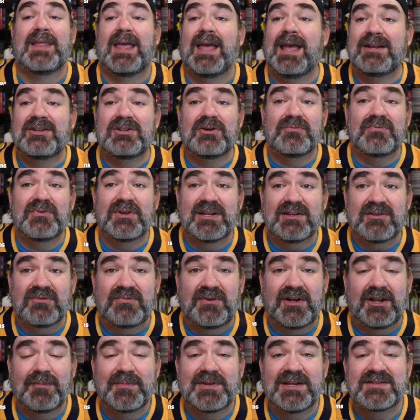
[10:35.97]
And don't forget to
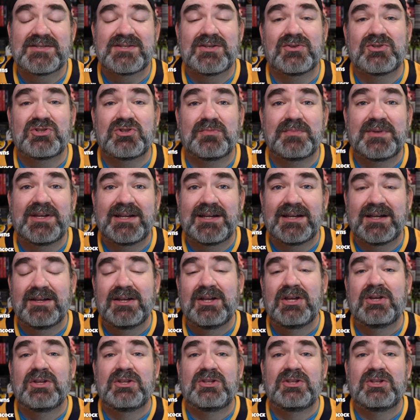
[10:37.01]
follow me on social media.